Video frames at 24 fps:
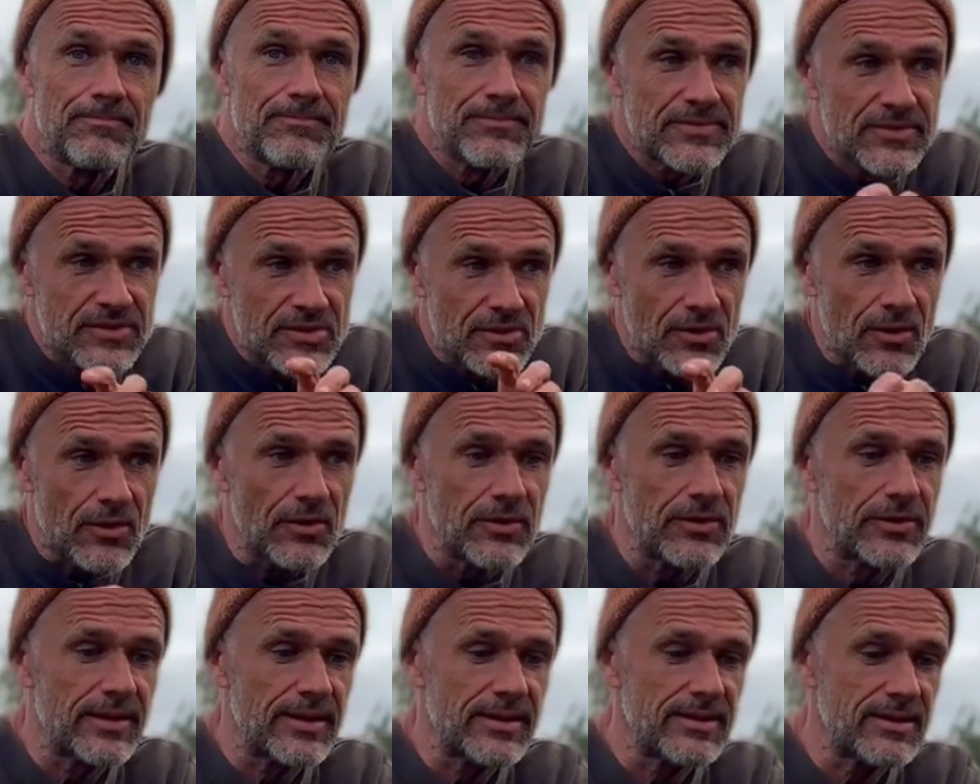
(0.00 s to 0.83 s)

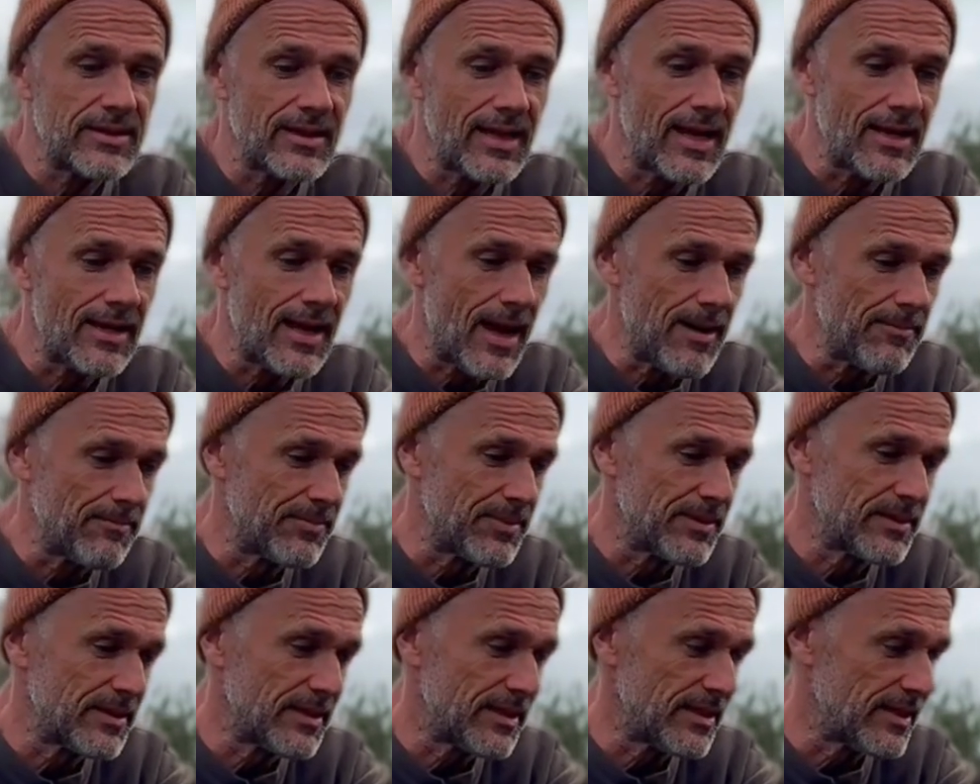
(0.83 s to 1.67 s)
So this can
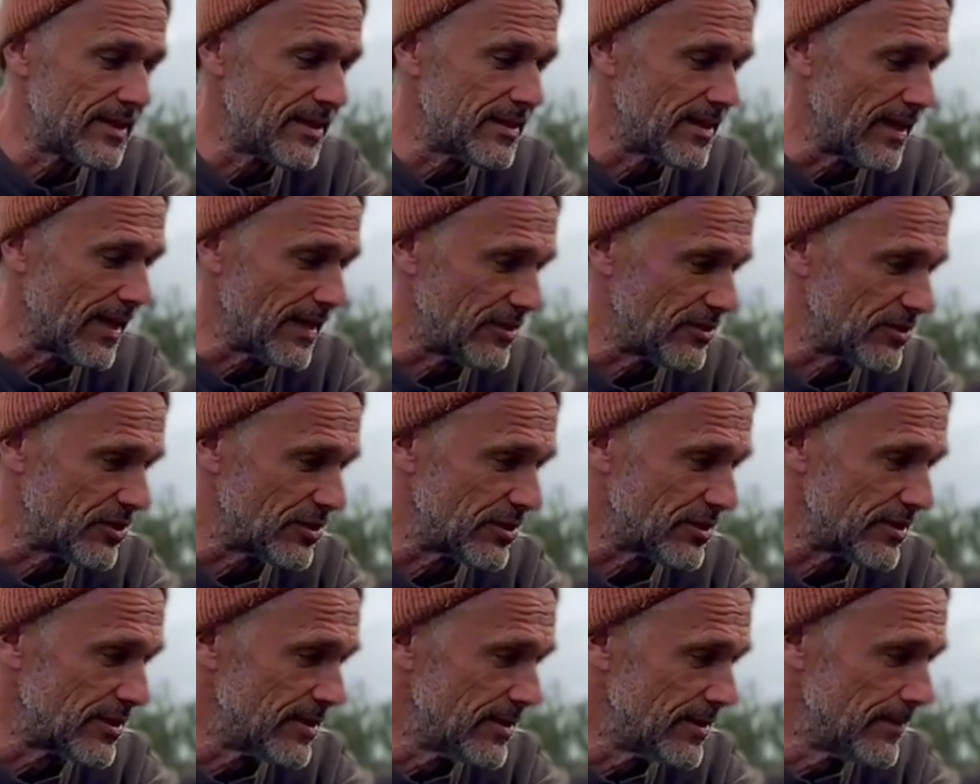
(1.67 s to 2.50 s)
happen in
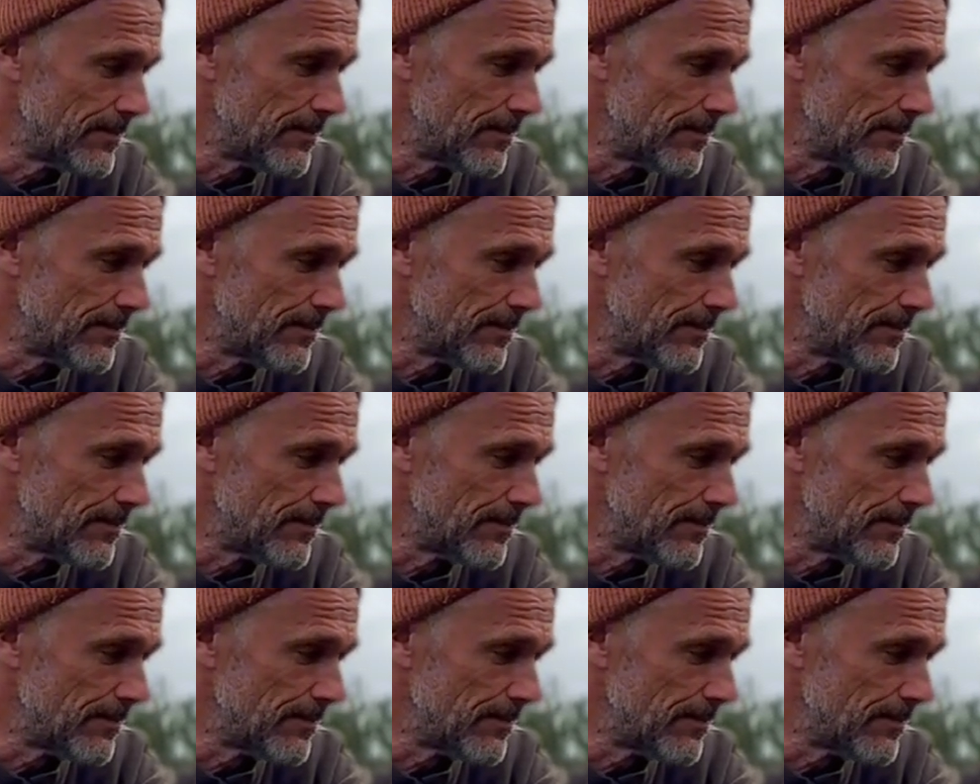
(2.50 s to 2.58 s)
nature.